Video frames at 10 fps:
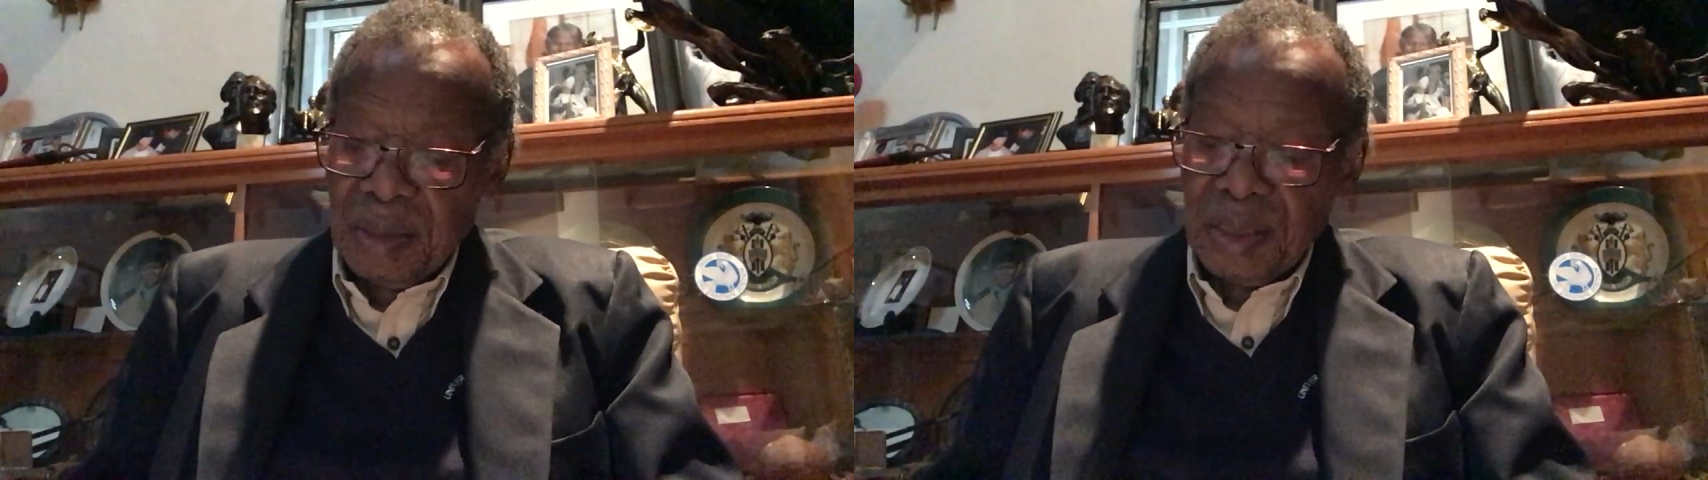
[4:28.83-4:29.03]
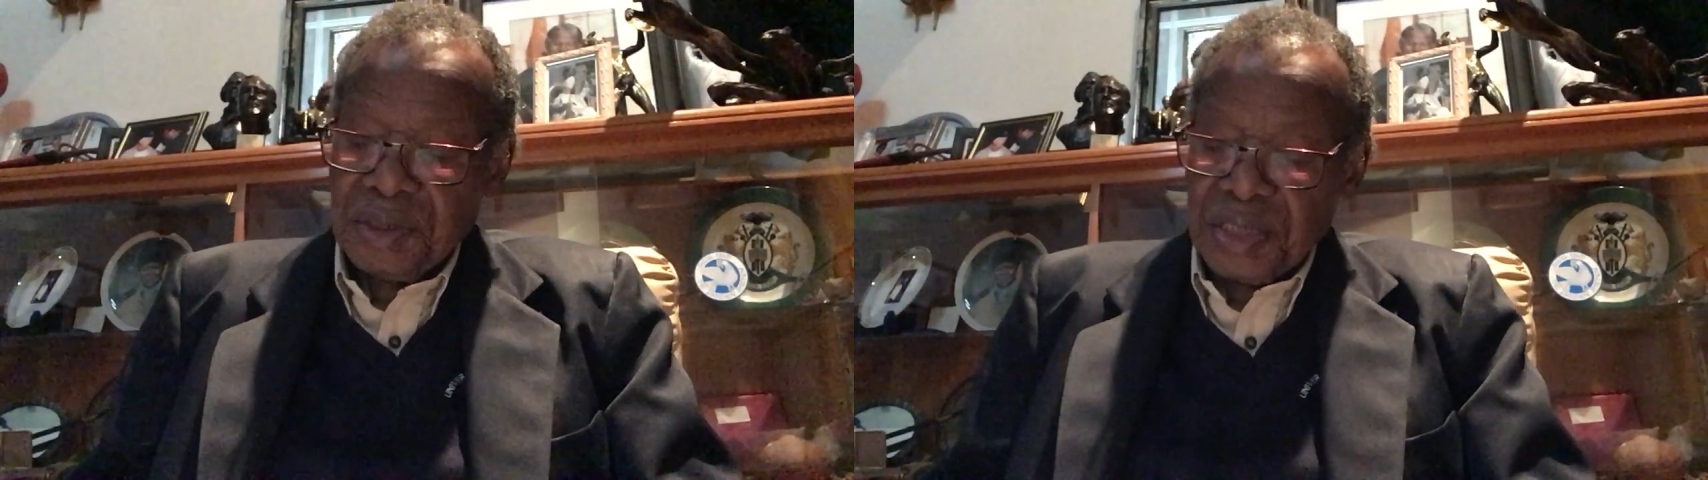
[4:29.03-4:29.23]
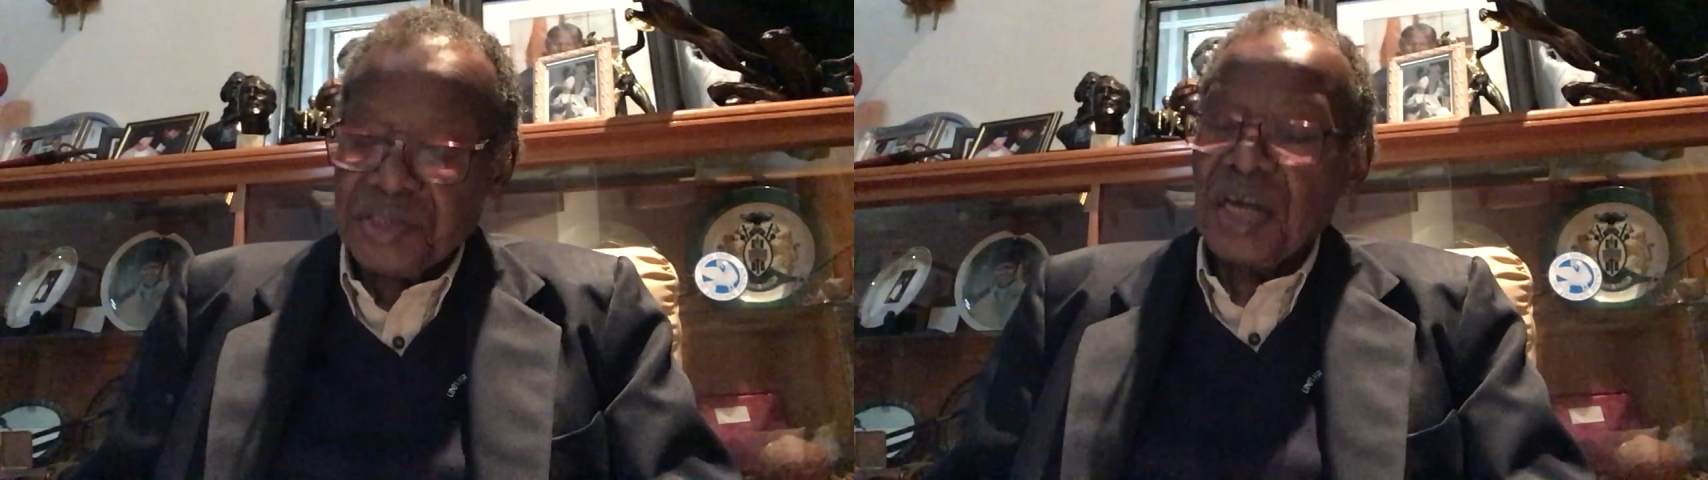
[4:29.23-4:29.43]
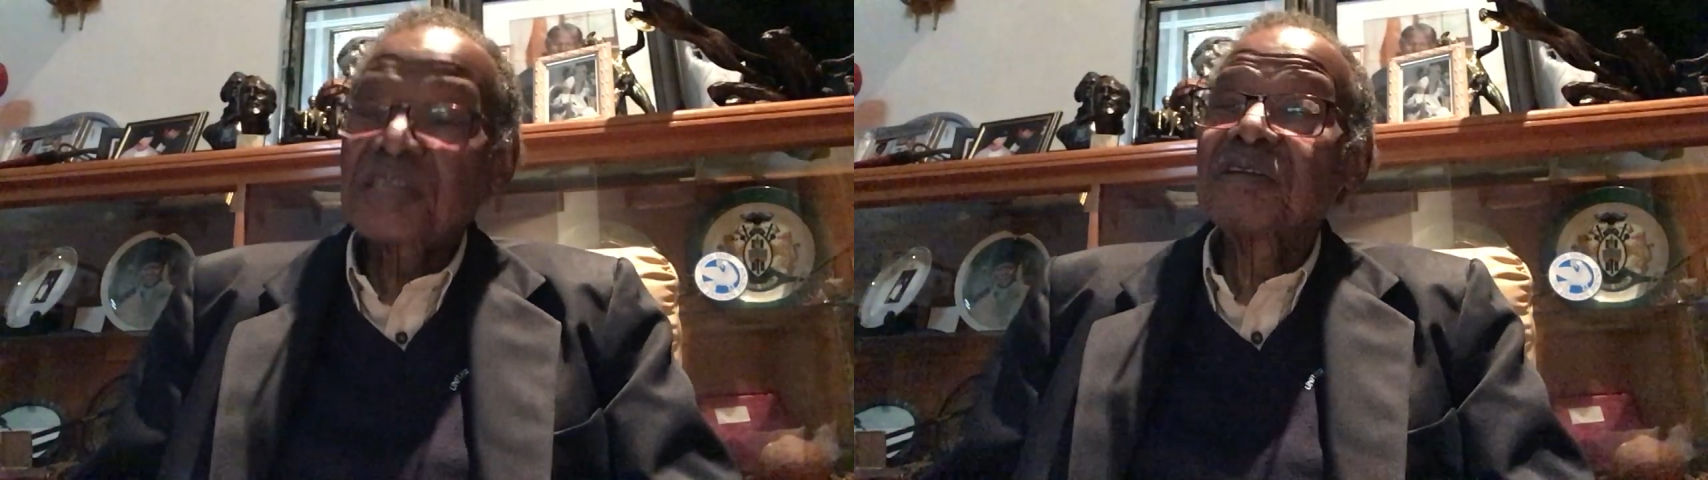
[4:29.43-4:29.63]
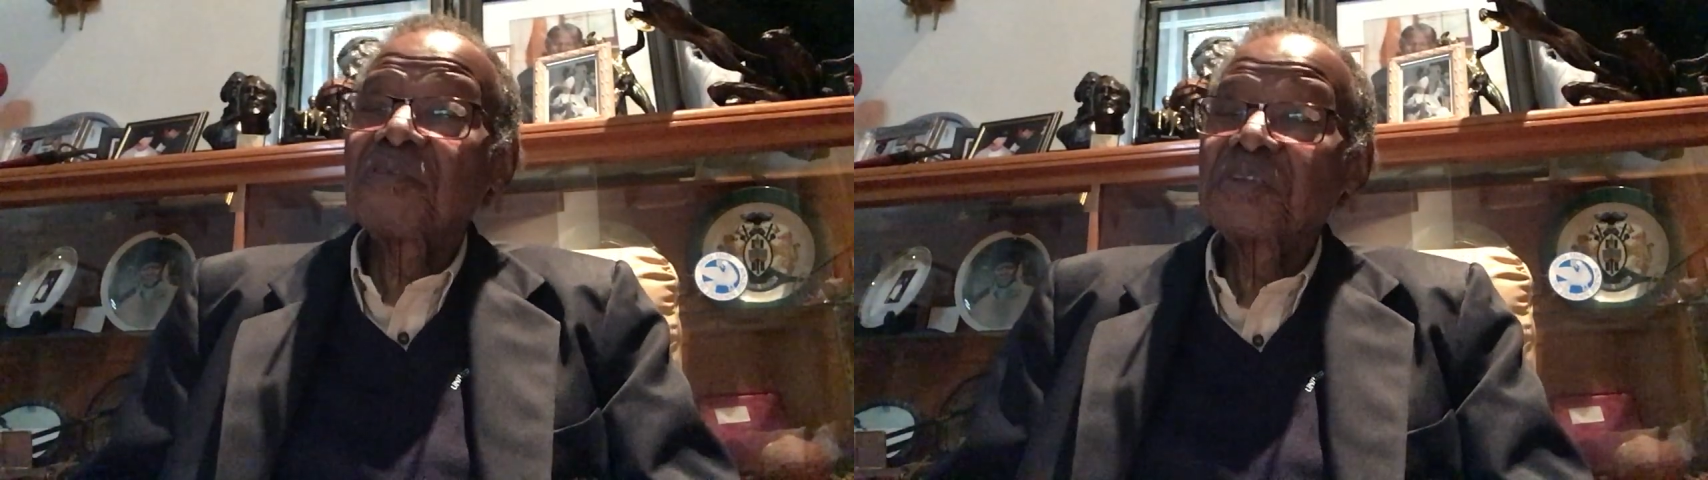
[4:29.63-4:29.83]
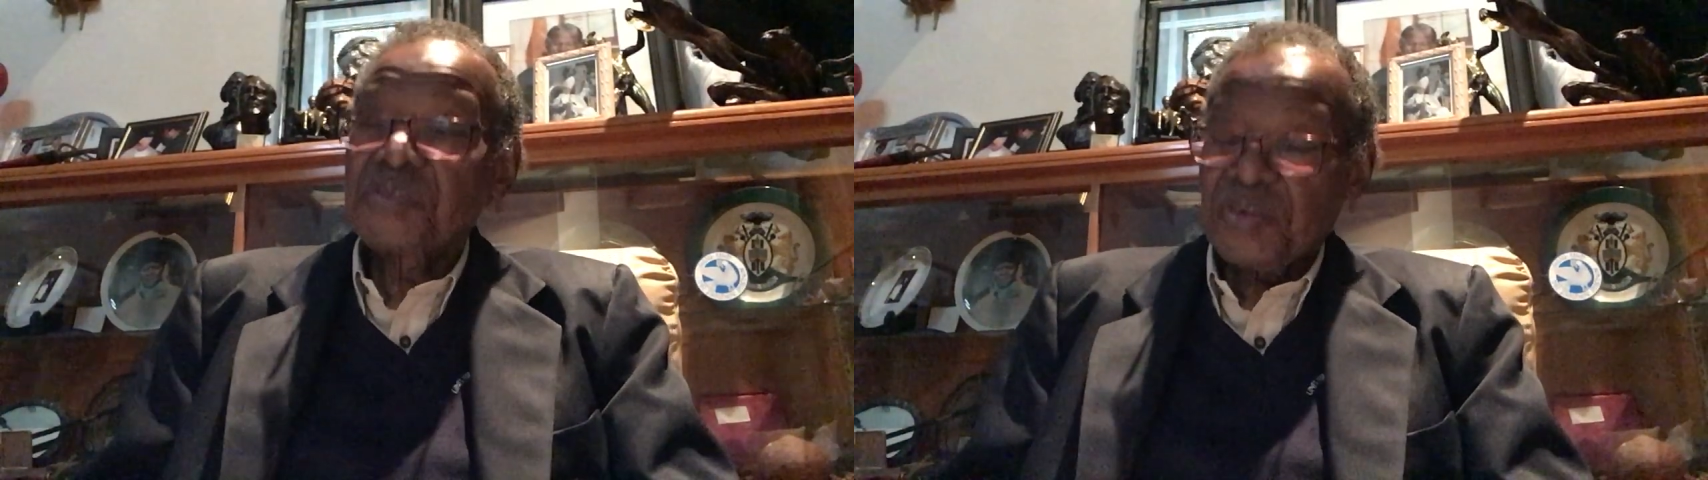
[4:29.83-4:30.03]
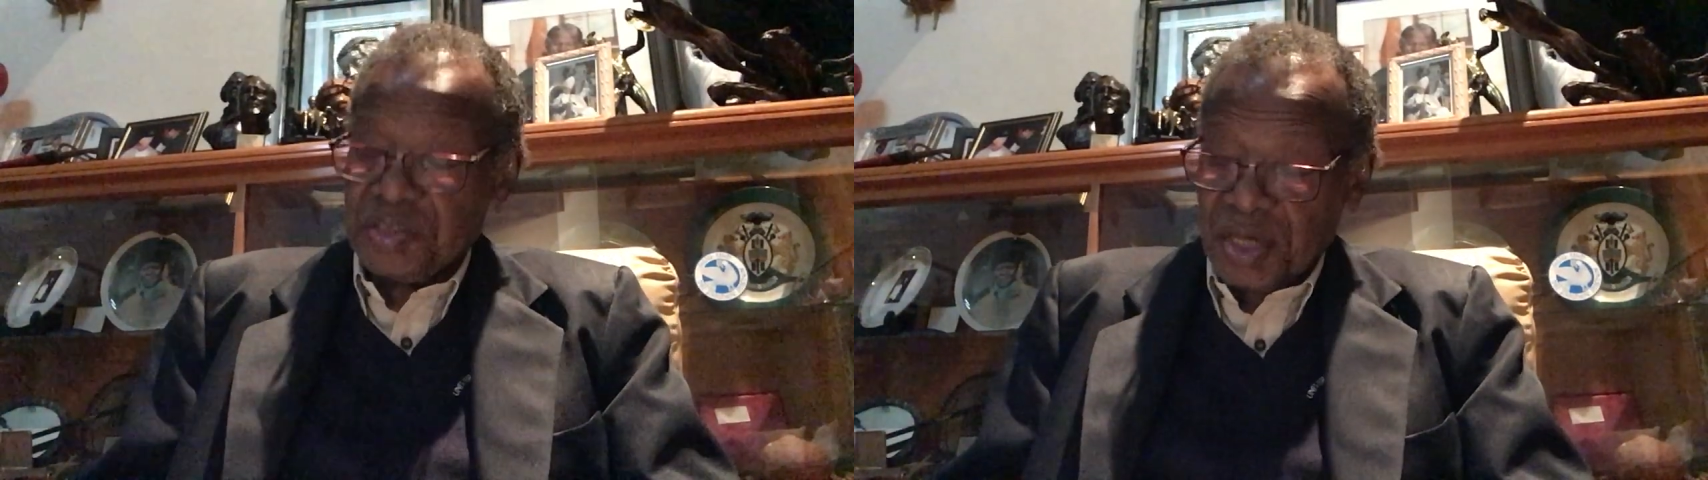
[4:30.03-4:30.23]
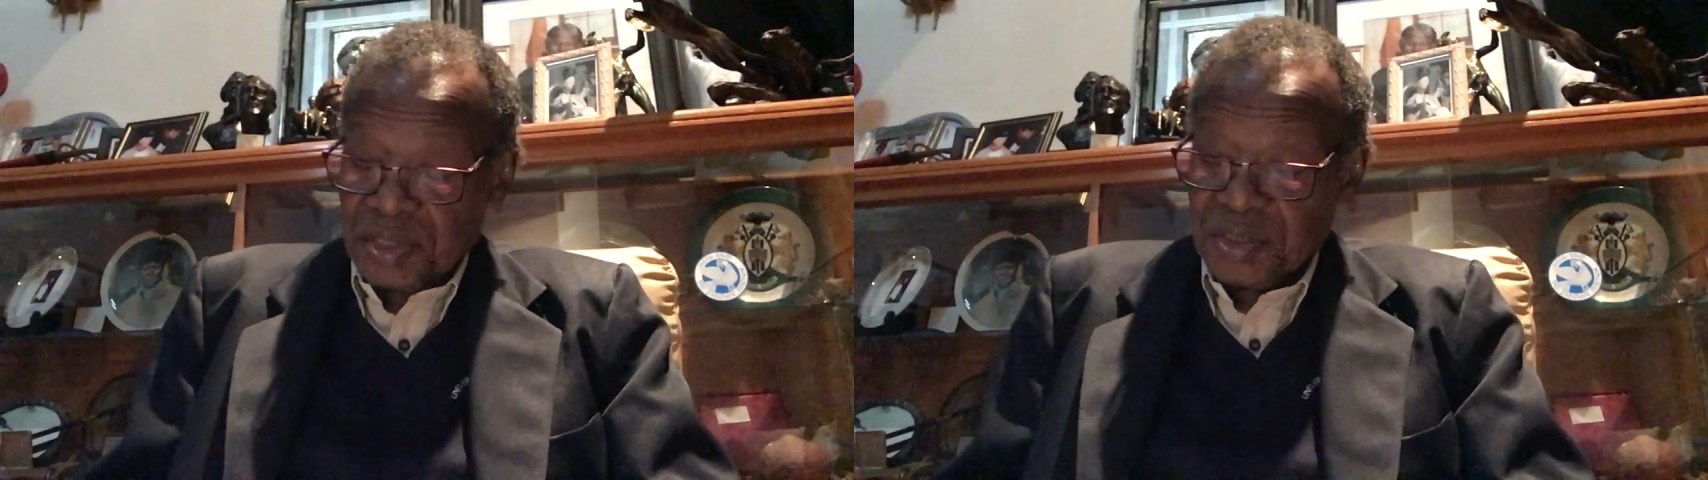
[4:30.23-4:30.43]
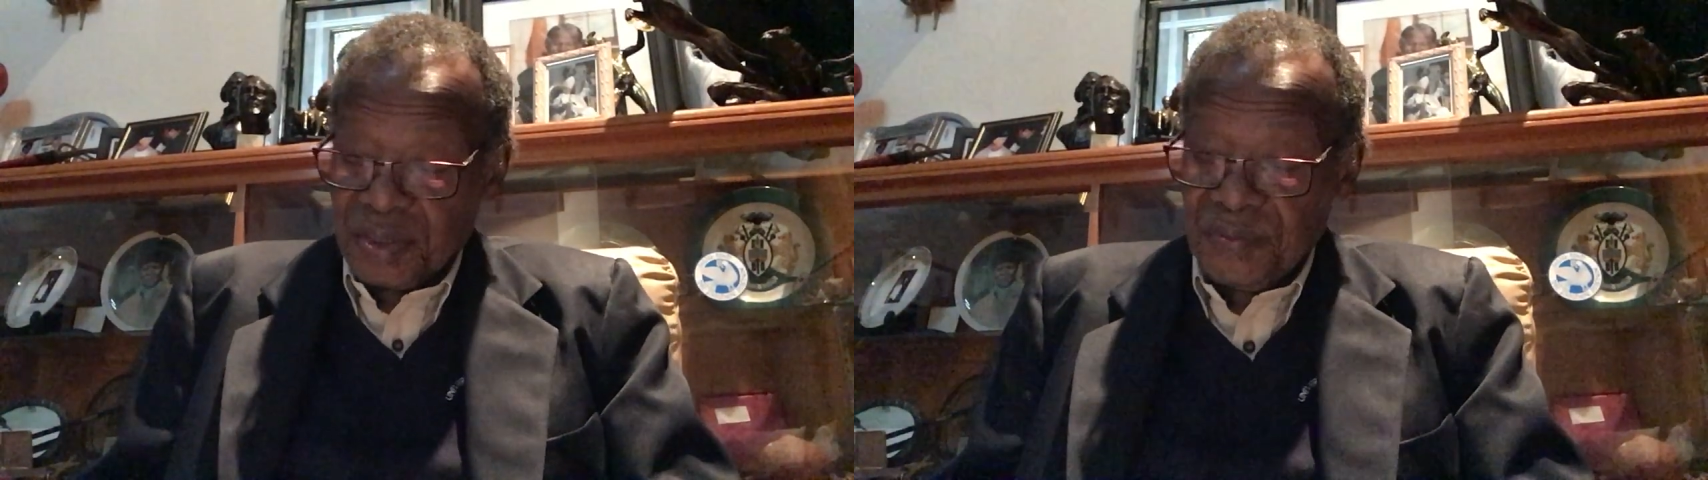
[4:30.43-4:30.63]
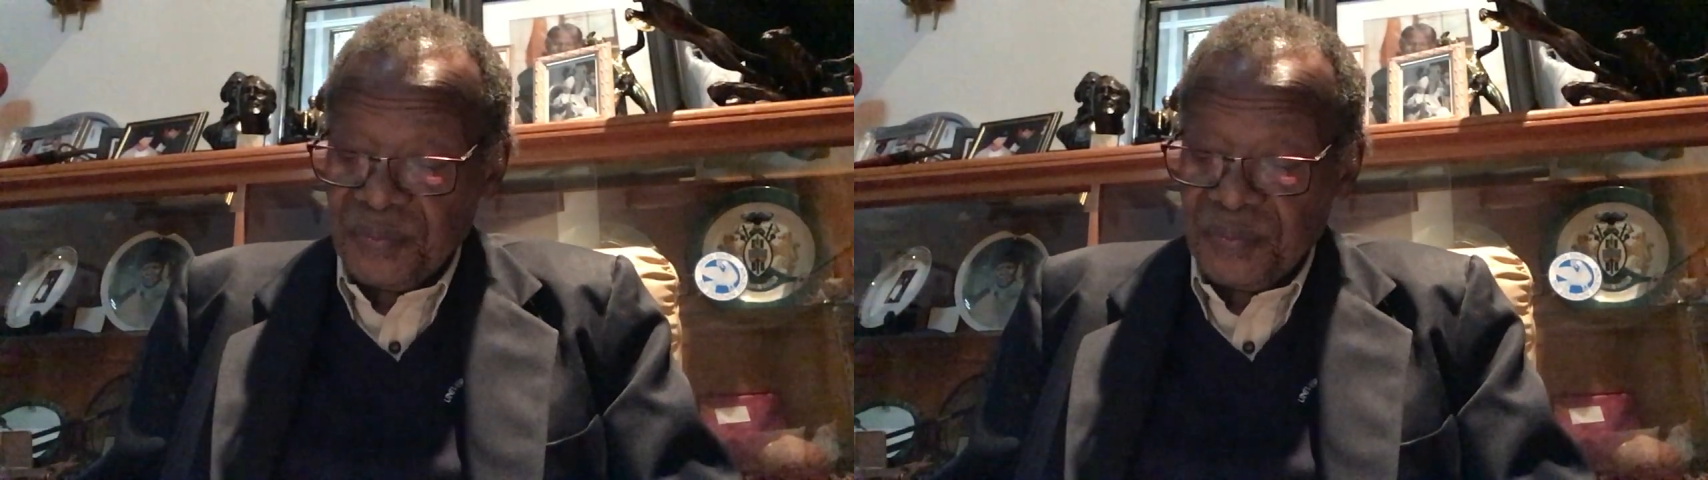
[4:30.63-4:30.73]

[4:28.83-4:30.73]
and destruction of infrastructure.